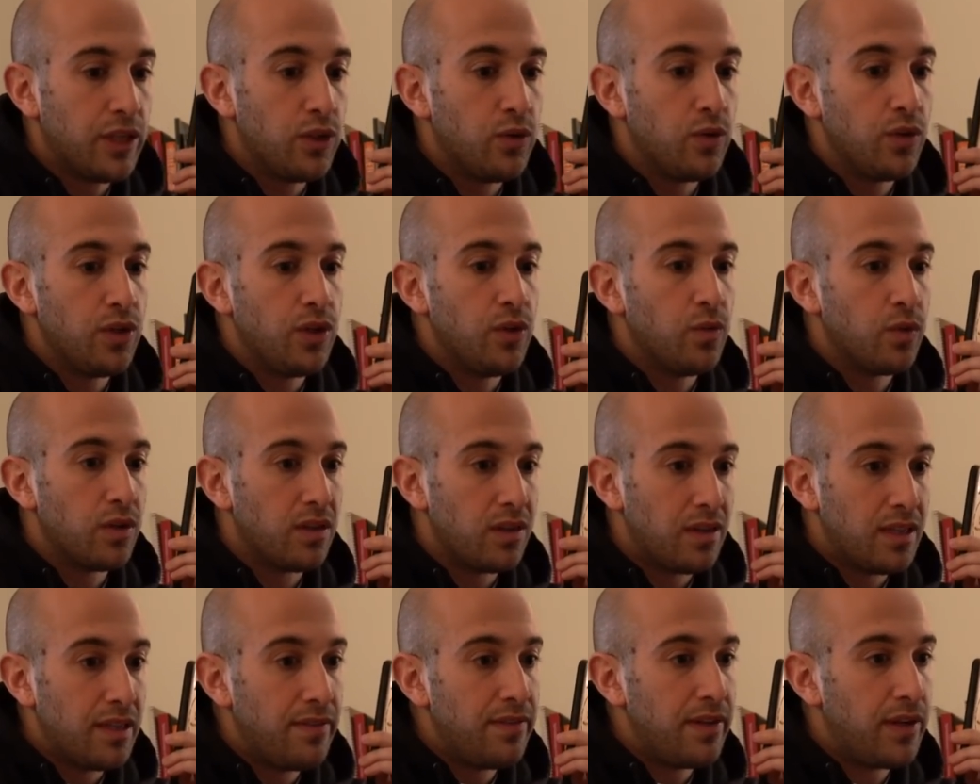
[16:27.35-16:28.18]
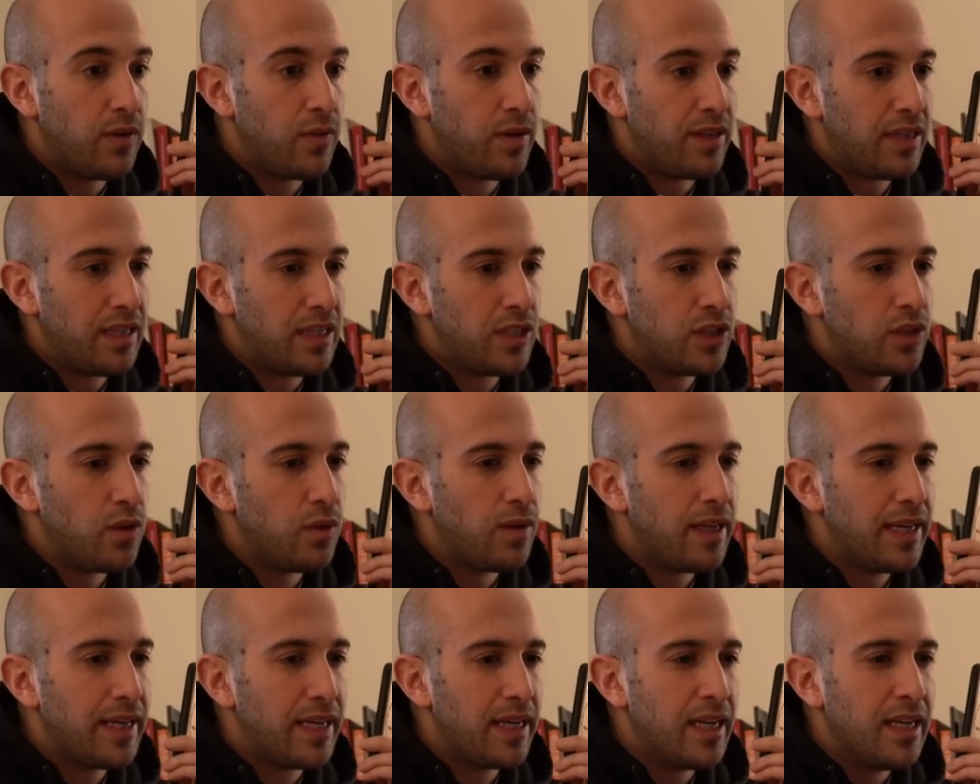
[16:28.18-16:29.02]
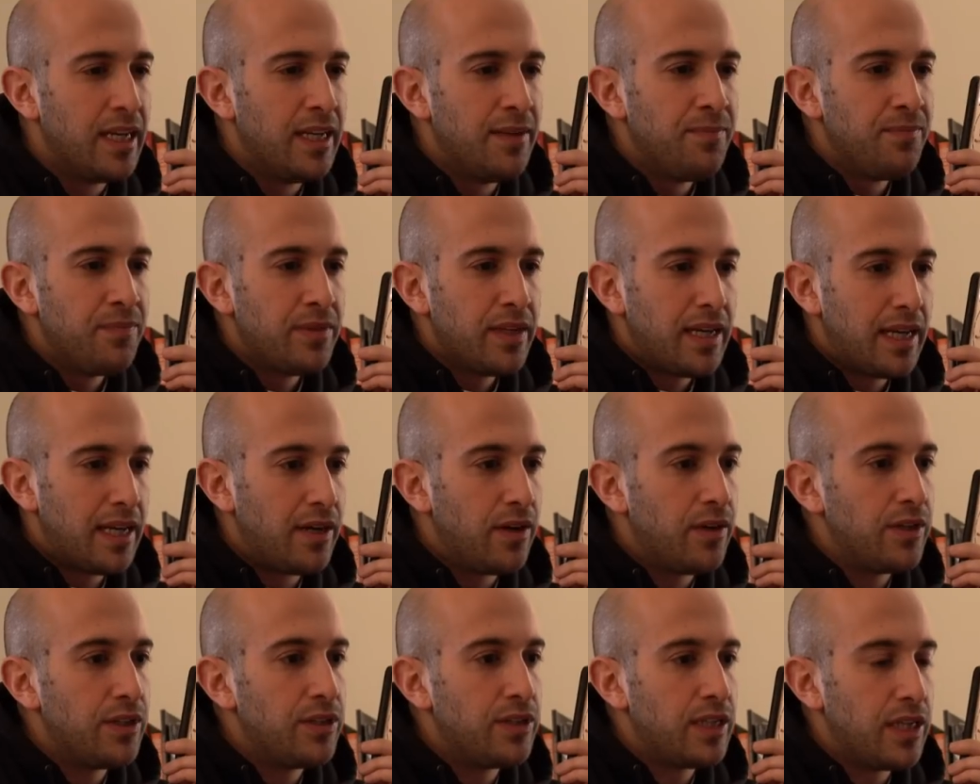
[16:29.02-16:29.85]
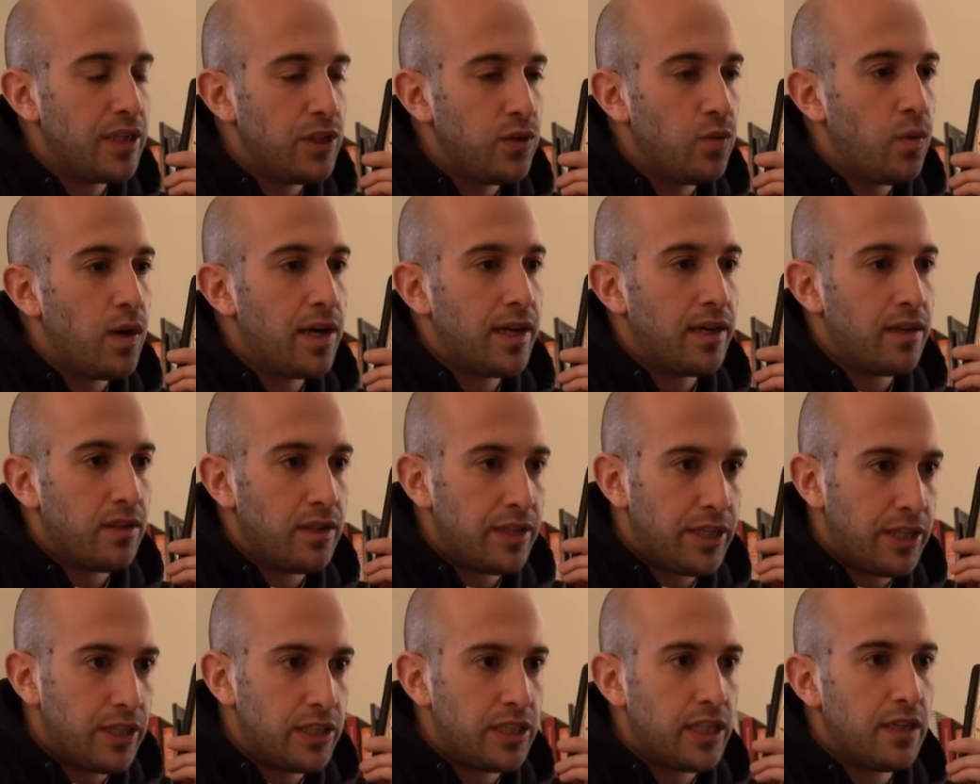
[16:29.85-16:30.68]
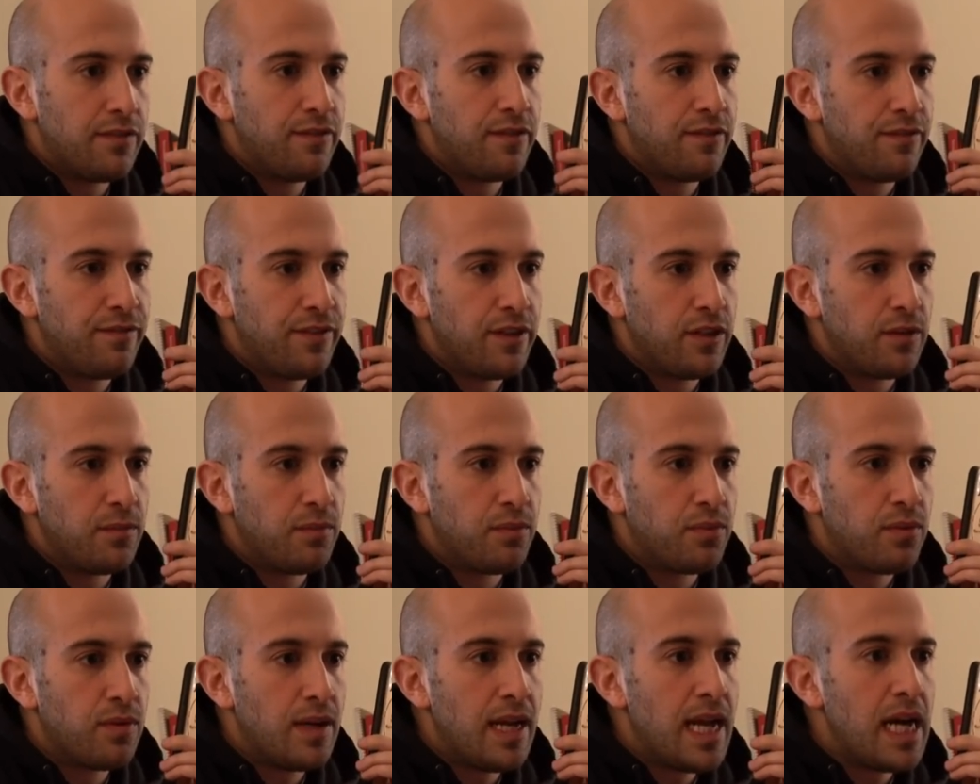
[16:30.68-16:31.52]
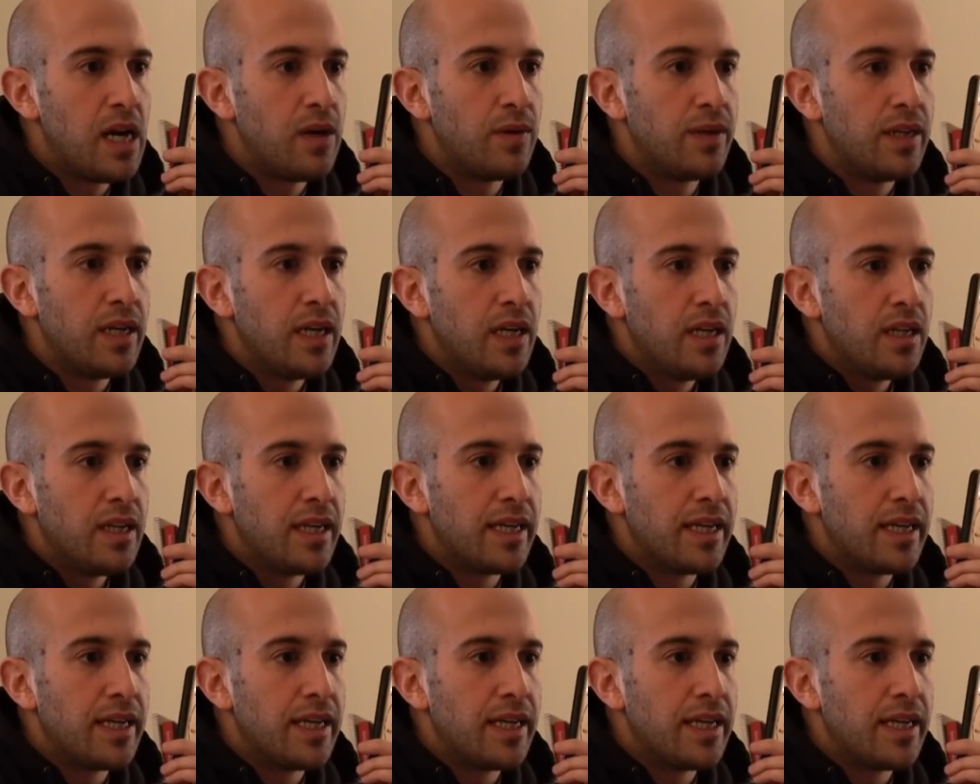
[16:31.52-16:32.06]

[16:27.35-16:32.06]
Like you were living with it. So like, and I know you said you wanted to look at yourself and feel proud.